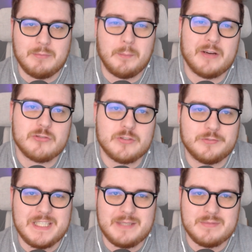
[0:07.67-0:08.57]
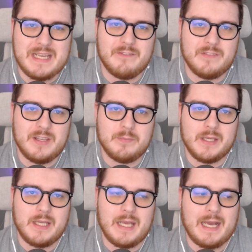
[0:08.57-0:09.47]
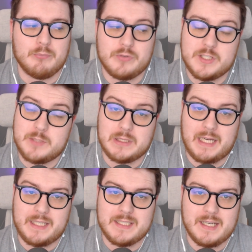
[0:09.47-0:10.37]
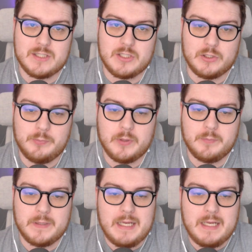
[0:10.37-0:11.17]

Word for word: I'm a Microsoft Teams MVP and Principal Architect at LoopUp,